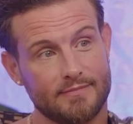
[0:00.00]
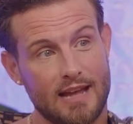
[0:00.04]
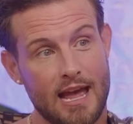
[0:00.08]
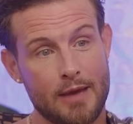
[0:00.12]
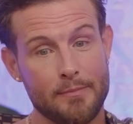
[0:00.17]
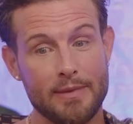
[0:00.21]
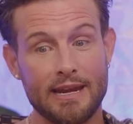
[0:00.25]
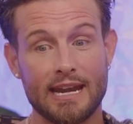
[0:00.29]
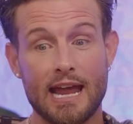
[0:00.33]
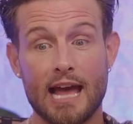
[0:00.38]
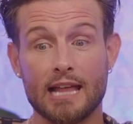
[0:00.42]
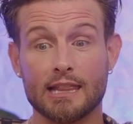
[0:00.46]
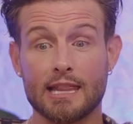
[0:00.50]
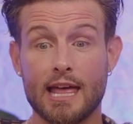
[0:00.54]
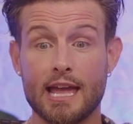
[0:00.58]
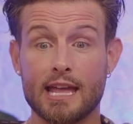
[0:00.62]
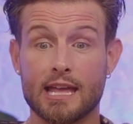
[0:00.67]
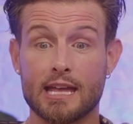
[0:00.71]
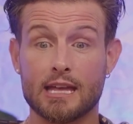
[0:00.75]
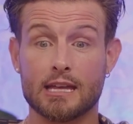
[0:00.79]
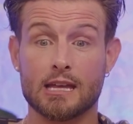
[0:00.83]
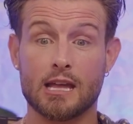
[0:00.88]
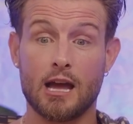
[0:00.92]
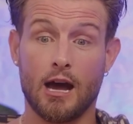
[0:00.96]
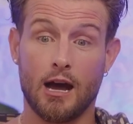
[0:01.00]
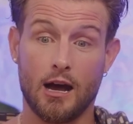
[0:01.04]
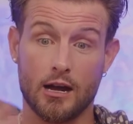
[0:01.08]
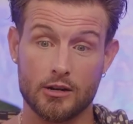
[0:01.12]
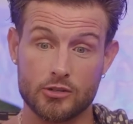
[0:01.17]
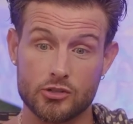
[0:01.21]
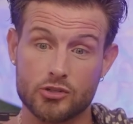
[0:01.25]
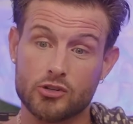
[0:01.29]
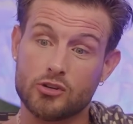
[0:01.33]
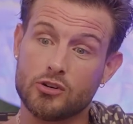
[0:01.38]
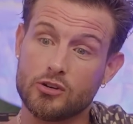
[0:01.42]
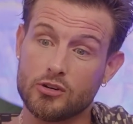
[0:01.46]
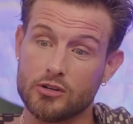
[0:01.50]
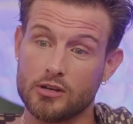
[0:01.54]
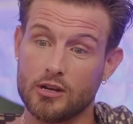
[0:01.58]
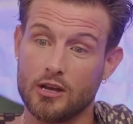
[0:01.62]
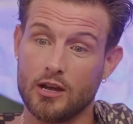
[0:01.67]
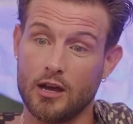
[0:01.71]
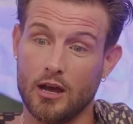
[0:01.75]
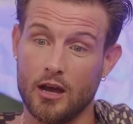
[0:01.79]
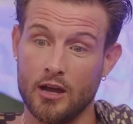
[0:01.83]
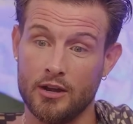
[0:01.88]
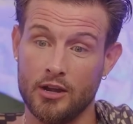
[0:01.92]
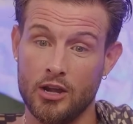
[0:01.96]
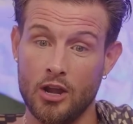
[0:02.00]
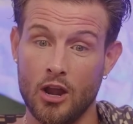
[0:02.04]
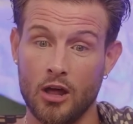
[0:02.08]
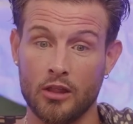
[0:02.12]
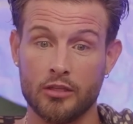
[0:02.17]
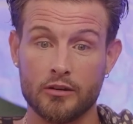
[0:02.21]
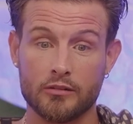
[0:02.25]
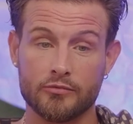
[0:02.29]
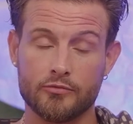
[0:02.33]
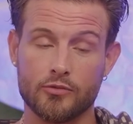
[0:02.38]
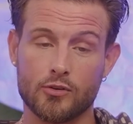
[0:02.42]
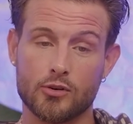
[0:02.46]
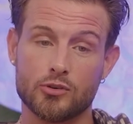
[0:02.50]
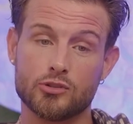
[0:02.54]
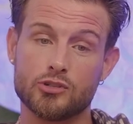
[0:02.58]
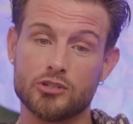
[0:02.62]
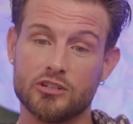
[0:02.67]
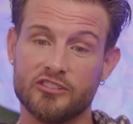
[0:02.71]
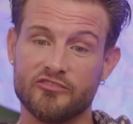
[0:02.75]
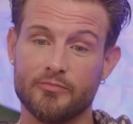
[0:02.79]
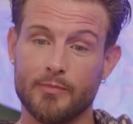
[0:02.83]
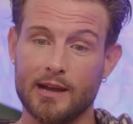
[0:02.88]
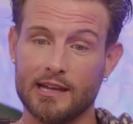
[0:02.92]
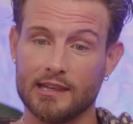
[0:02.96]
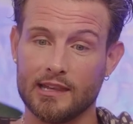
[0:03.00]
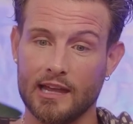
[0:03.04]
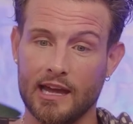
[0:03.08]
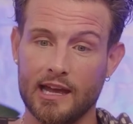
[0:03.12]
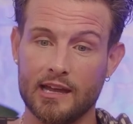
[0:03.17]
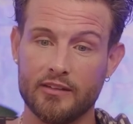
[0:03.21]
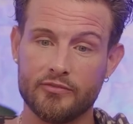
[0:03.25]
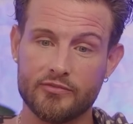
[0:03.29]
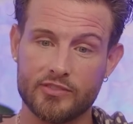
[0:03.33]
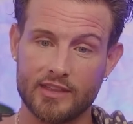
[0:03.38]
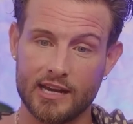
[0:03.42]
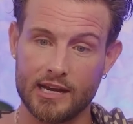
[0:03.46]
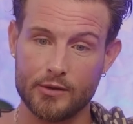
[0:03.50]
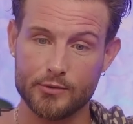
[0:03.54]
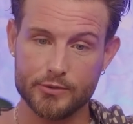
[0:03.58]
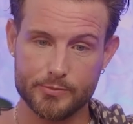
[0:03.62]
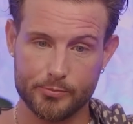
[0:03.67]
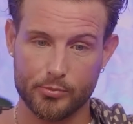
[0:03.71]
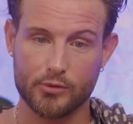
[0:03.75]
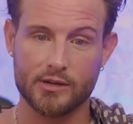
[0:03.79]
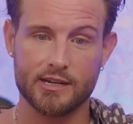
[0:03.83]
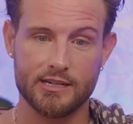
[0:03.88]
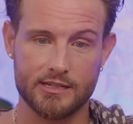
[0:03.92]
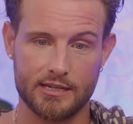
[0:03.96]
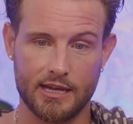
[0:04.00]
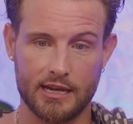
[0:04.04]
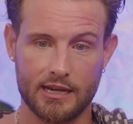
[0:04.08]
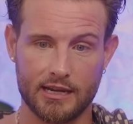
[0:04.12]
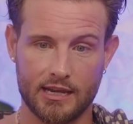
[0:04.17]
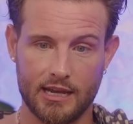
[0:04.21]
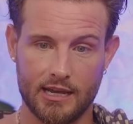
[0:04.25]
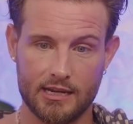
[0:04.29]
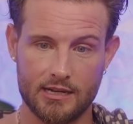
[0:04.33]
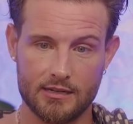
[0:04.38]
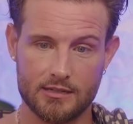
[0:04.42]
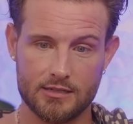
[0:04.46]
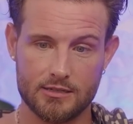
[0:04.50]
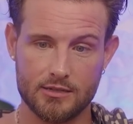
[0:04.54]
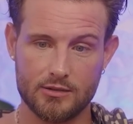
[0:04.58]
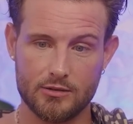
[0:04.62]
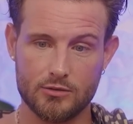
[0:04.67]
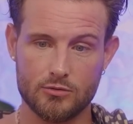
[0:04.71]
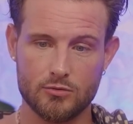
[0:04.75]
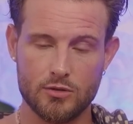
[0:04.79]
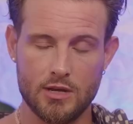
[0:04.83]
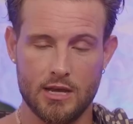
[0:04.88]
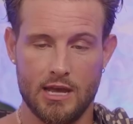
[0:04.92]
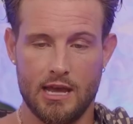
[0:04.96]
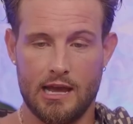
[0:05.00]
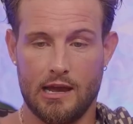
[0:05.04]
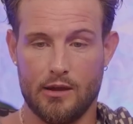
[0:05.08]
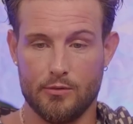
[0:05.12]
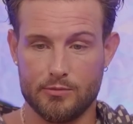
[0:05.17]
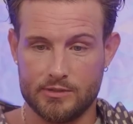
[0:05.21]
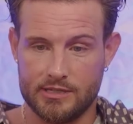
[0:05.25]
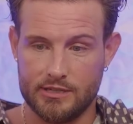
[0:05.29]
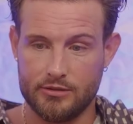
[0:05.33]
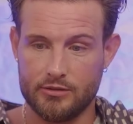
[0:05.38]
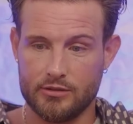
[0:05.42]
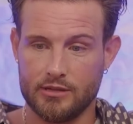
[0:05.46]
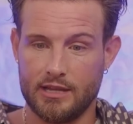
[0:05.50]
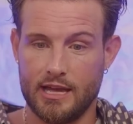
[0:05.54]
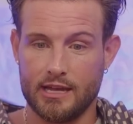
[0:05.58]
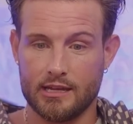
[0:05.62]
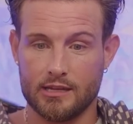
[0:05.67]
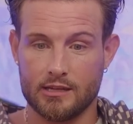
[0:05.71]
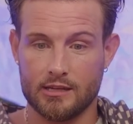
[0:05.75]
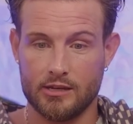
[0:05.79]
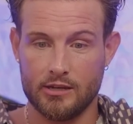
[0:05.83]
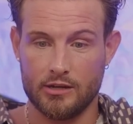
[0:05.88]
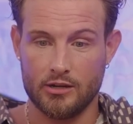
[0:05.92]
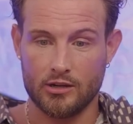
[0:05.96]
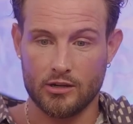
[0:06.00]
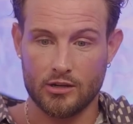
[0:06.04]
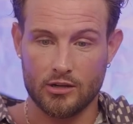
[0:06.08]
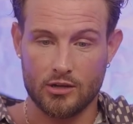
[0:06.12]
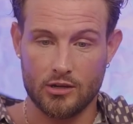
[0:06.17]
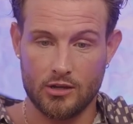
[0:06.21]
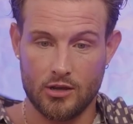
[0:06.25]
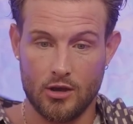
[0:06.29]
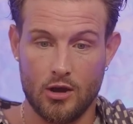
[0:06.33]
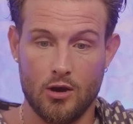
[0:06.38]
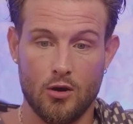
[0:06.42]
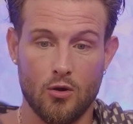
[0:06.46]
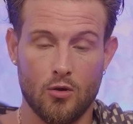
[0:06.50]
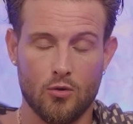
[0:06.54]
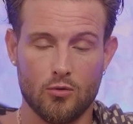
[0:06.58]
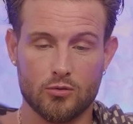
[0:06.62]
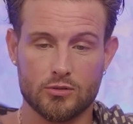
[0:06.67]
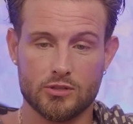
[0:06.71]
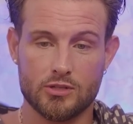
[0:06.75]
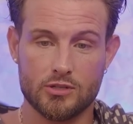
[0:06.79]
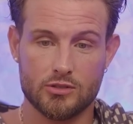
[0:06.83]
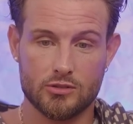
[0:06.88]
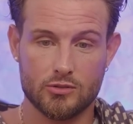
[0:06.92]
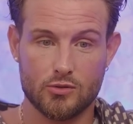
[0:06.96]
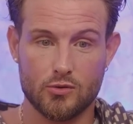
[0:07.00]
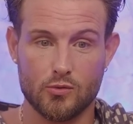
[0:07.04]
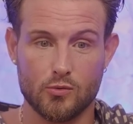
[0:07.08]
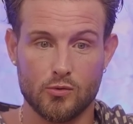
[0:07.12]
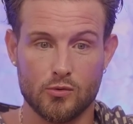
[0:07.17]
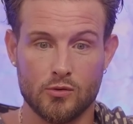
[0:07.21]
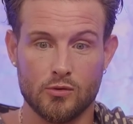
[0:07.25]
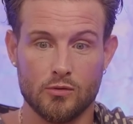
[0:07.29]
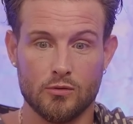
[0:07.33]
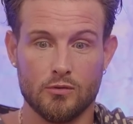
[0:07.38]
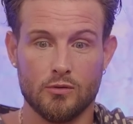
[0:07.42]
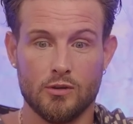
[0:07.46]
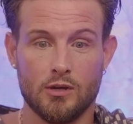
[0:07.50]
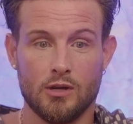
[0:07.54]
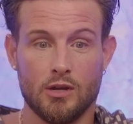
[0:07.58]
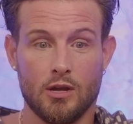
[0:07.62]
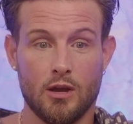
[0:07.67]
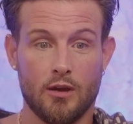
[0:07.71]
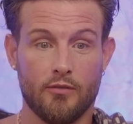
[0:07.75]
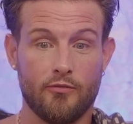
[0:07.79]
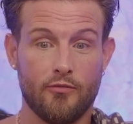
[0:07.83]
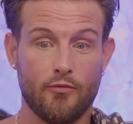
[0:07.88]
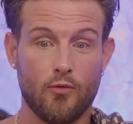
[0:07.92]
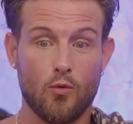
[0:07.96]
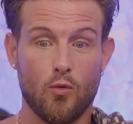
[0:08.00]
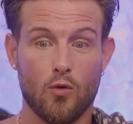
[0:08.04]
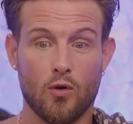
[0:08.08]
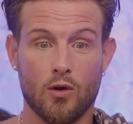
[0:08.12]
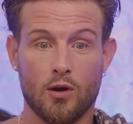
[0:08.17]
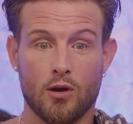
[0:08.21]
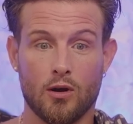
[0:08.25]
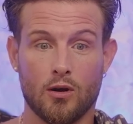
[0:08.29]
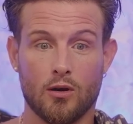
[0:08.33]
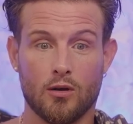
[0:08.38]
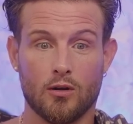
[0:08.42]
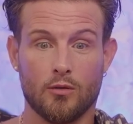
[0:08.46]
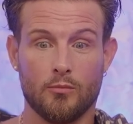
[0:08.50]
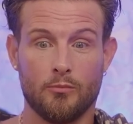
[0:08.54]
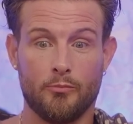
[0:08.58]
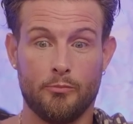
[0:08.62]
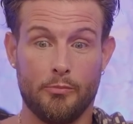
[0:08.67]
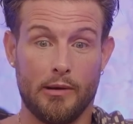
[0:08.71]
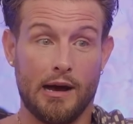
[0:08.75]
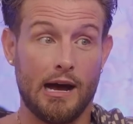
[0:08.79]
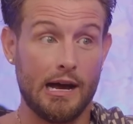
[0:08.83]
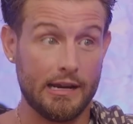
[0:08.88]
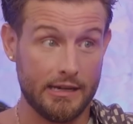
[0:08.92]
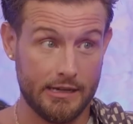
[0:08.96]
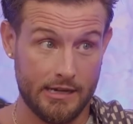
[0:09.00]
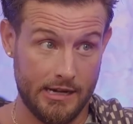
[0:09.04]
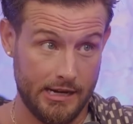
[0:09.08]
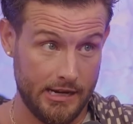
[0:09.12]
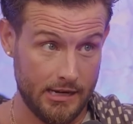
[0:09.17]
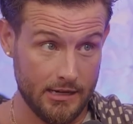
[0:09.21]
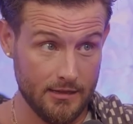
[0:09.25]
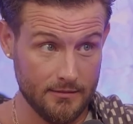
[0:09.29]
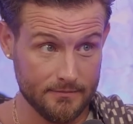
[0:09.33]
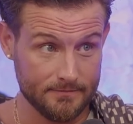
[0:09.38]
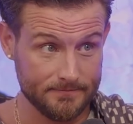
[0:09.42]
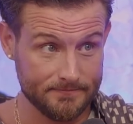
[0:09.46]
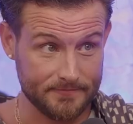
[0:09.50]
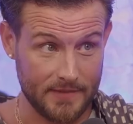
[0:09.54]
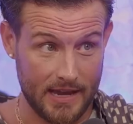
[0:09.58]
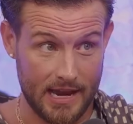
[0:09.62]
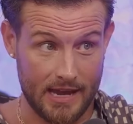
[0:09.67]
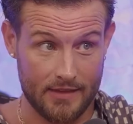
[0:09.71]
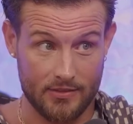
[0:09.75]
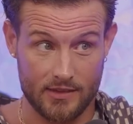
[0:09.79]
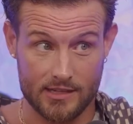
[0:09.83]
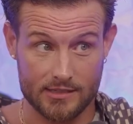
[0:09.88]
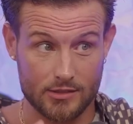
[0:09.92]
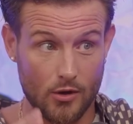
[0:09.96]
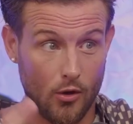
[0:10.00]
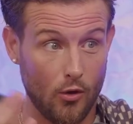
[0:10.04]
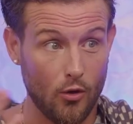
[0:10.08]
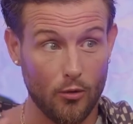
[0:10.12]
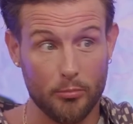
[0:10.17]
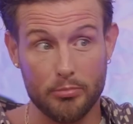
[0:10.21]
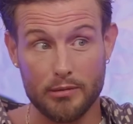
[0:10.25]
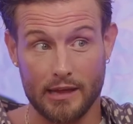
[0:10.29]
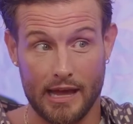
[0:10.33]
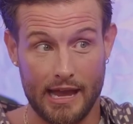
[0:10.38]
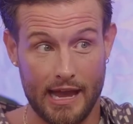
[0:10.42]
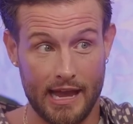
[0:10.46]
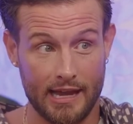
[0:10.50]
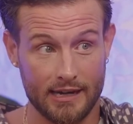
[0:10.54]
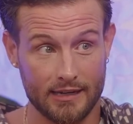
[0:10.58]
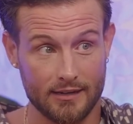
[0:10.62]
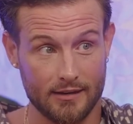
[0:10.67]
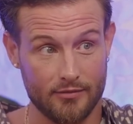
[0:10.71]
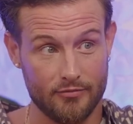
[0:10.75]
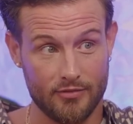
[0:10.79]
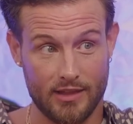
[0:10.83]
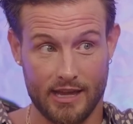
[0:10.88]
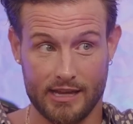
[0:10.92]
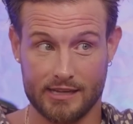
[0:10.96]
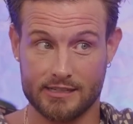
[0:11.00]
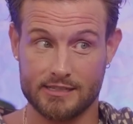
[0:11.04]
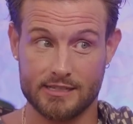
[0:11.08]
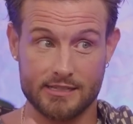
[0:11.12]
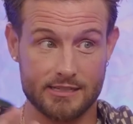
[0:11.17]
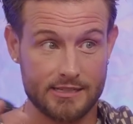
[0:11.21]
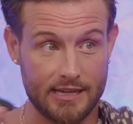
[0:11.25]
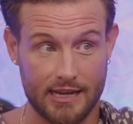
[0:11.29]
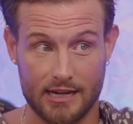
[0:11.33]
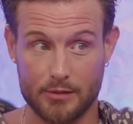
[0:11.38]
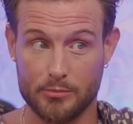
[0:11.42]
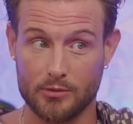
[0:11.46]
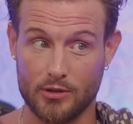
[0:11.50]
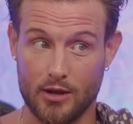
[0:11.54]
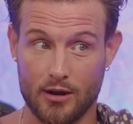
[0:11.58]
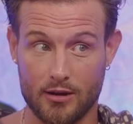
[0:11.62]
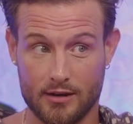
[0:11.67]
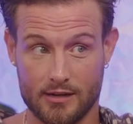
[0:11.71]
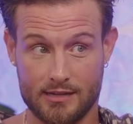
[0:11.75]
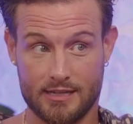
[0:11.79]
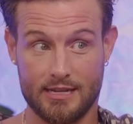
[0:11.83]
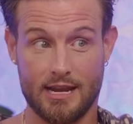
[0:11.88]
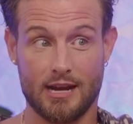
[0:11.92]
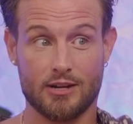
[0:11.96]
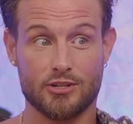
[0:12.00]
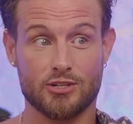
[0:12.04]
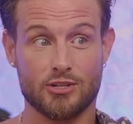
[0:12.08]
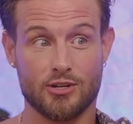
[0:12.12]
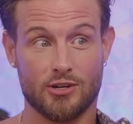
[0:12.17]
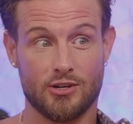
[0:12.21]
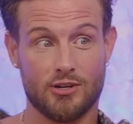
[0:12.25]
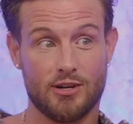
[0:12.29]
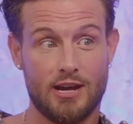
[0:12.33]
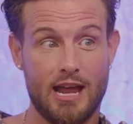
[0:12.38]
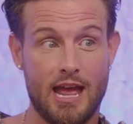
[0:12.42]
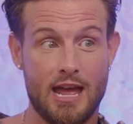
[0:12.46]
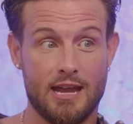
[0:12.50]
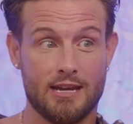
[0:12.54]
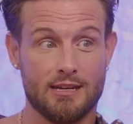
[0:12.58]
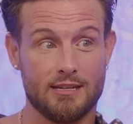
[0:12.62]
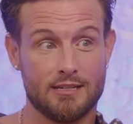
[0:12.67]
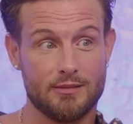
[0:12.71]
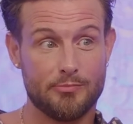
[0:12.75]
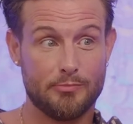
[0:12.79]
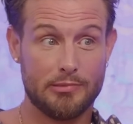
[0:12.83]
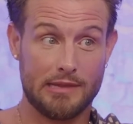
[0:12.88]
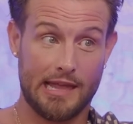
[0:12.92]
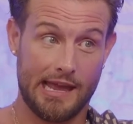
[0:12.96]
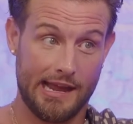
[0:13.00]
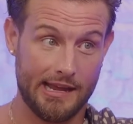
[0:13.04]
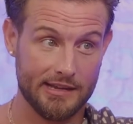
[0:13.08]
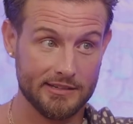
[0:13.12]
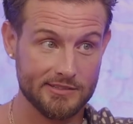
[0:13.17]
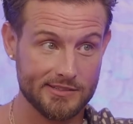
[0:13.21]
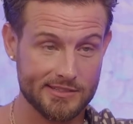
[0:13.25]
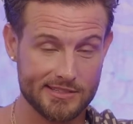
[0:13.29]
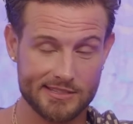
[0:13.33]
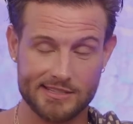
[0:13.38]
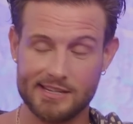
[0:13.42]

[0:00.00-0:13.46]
I mean, I like conjured another version of my life that I was pretty dedicated to. I was either like going to go to school for botany. I had this whole plan of like sustainable architecture and plants.